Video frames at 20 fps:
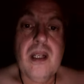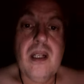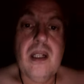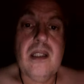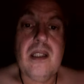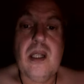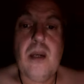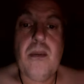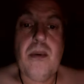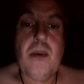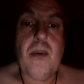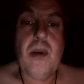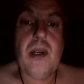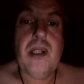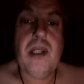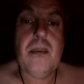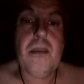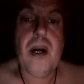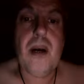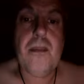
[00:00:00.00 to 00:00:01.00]
They said, "We want
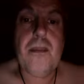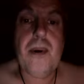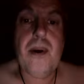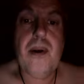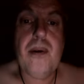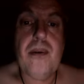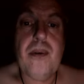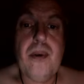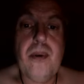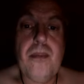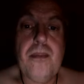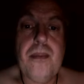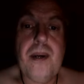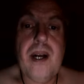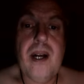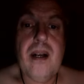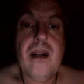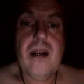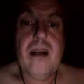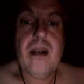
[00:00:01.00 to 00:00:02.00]
your mobile
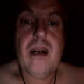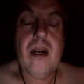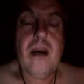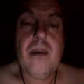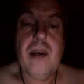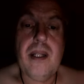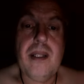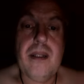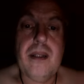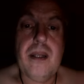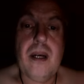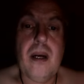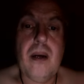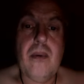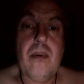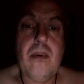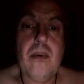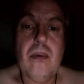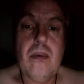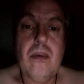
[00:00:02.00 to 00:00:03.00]
number." I went,
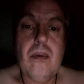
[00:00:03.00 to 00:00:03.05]
"No."